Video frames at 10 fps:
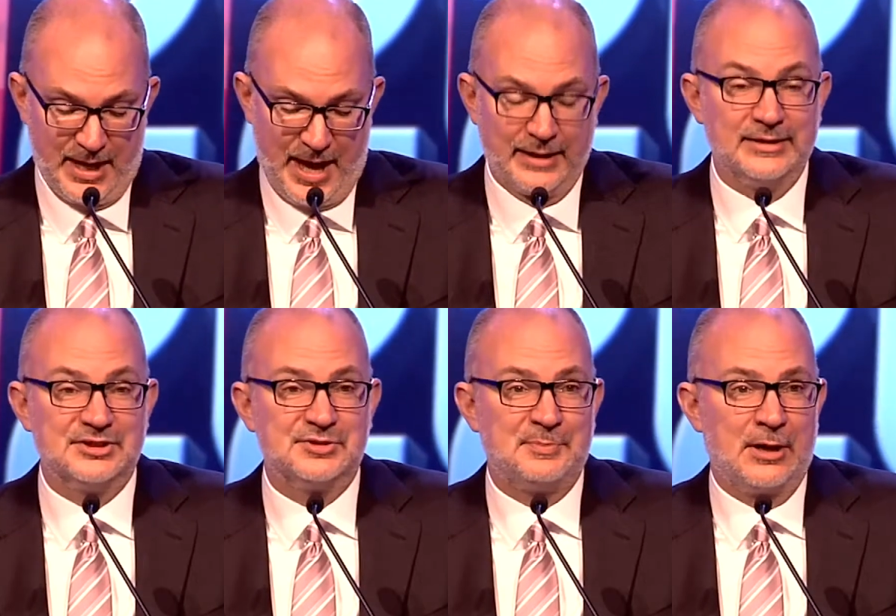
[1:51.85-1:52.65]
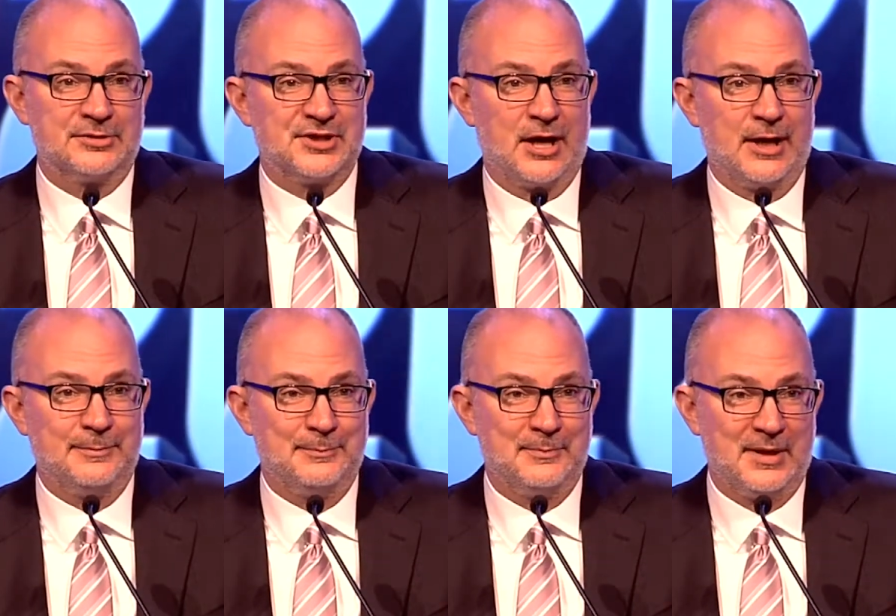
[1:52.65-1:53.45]
and in his spare
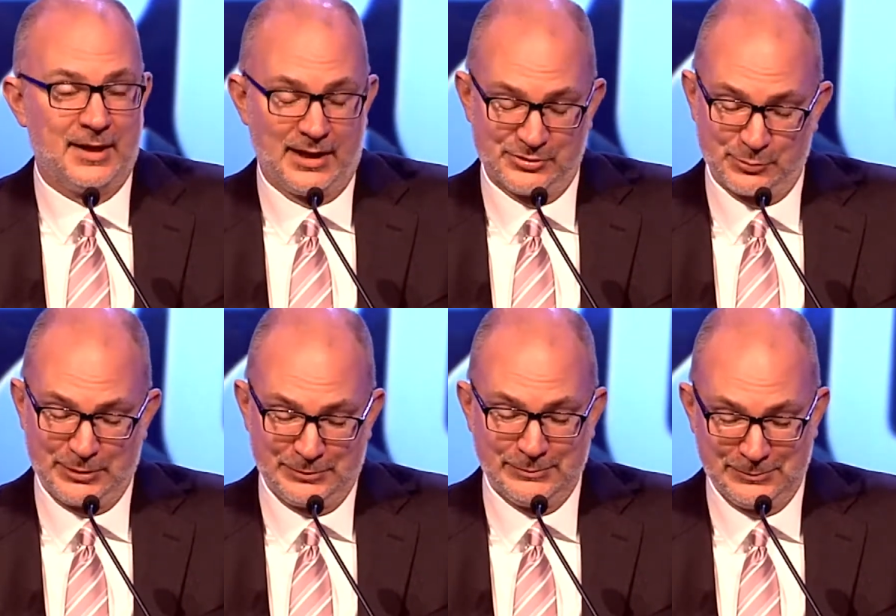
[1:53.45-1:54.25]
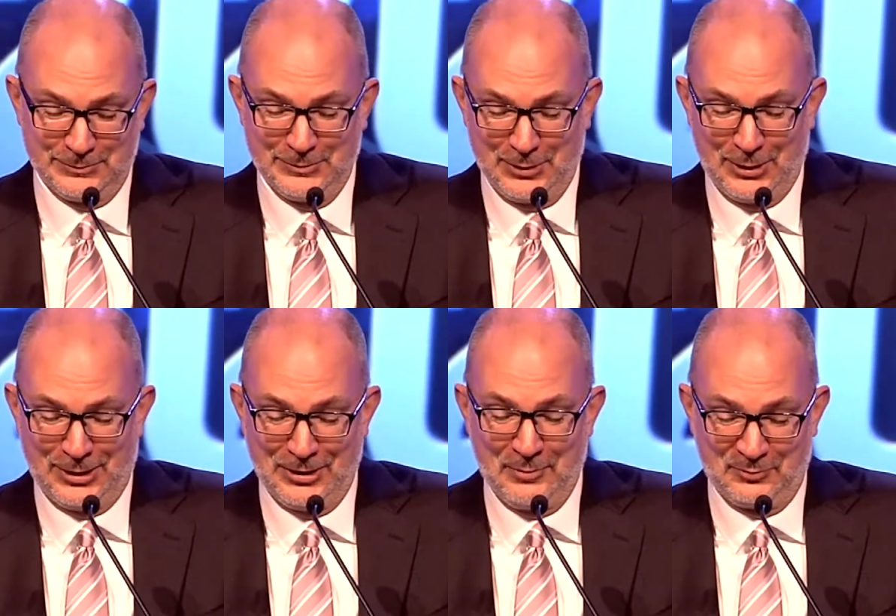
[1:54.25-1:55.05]
time has written
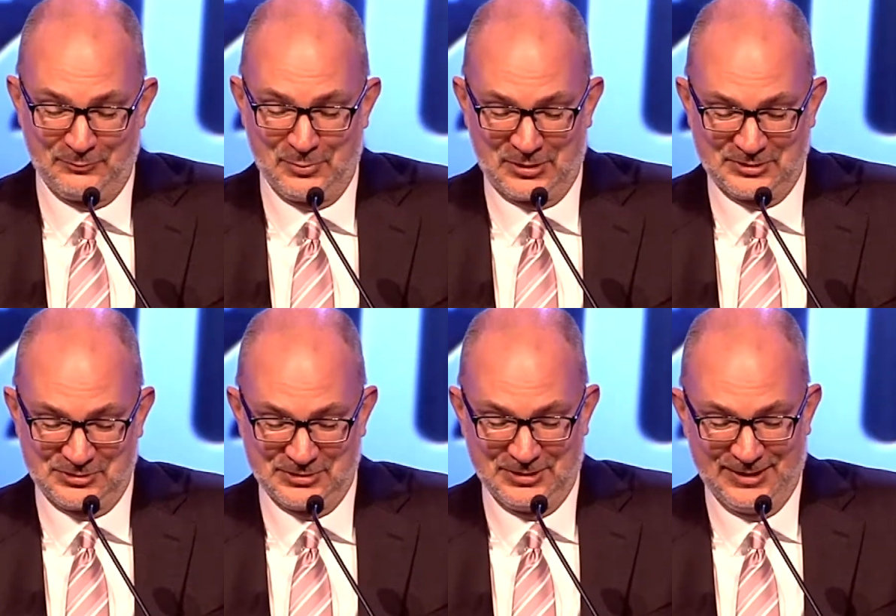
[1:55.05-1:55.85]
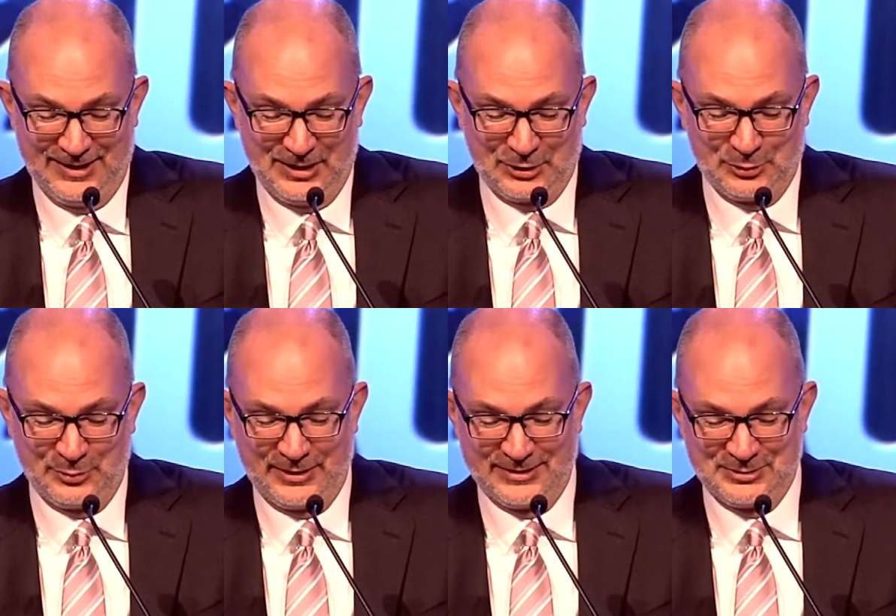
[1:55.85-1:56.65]
a number of books,
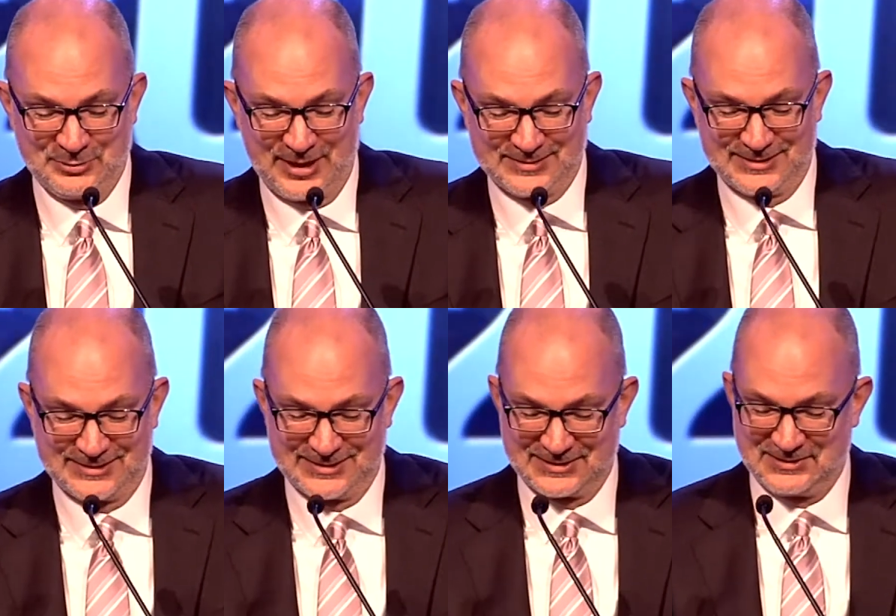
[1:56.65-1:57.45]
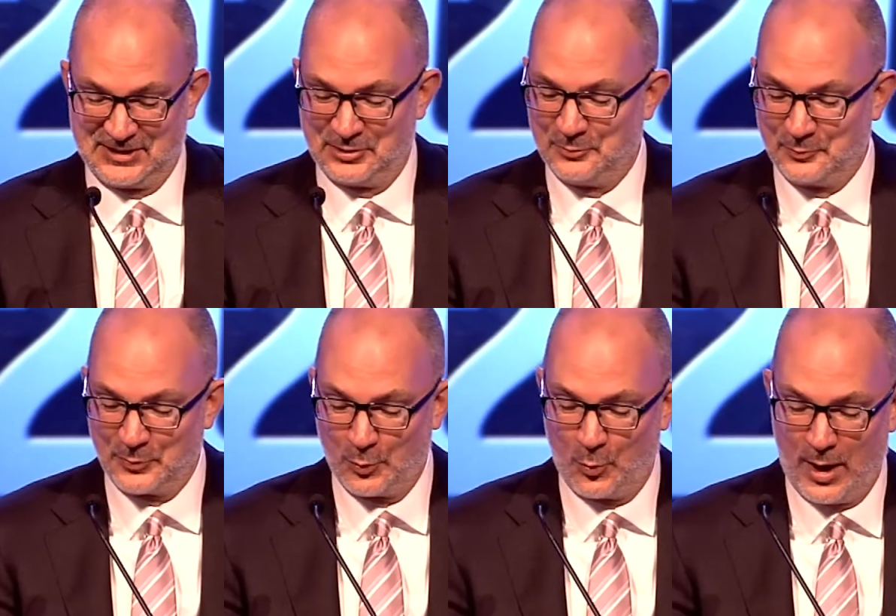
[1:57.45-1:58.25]
including in 2016,
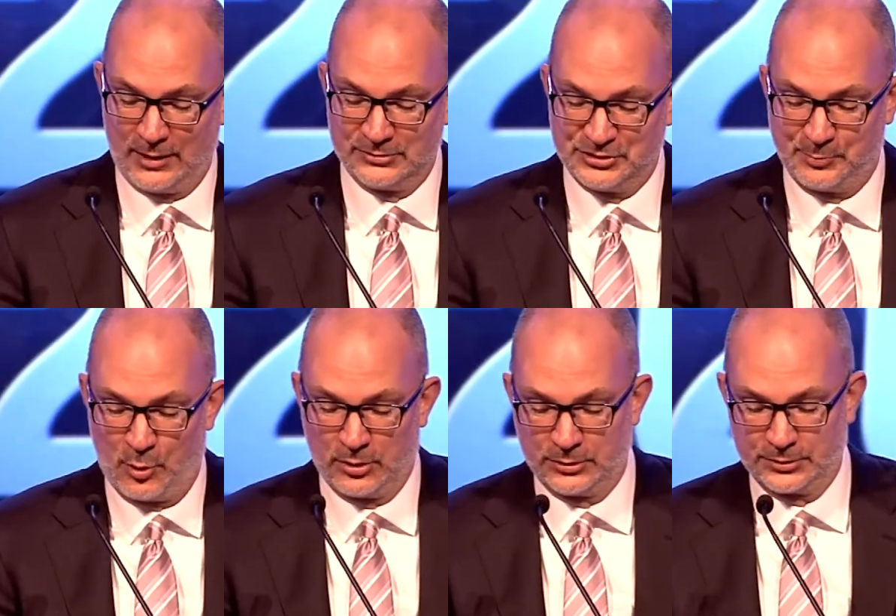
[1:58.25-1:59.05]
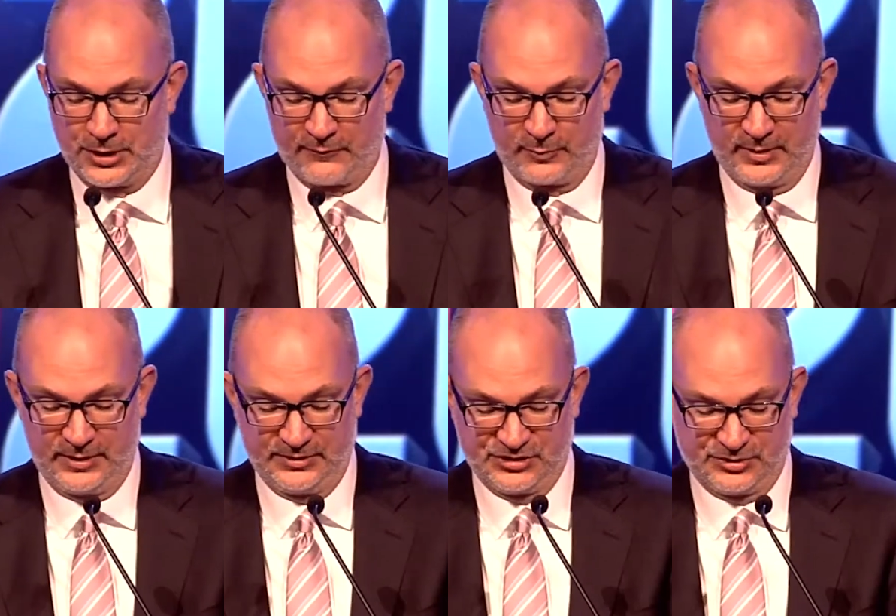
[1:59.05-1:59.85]
While Smaller
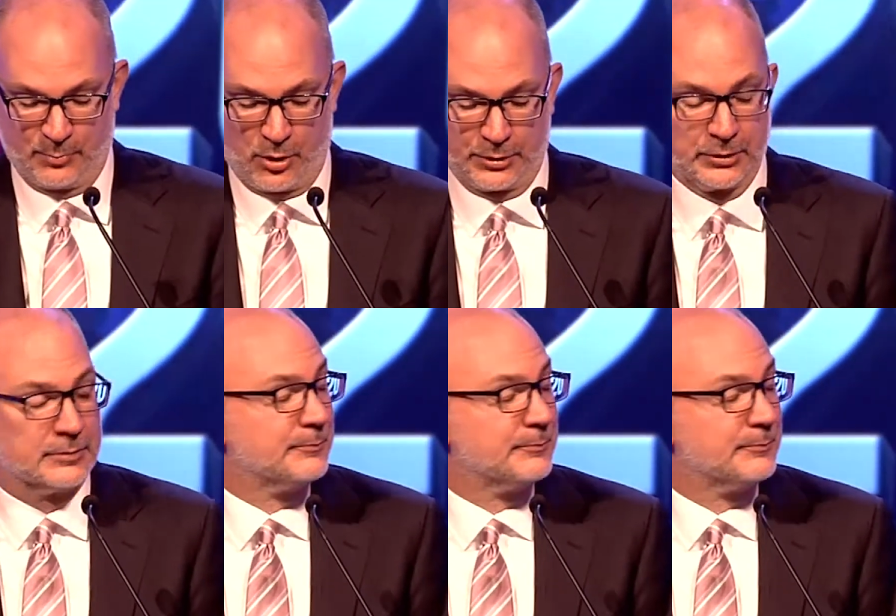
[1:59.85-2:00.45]
Government is Smarter.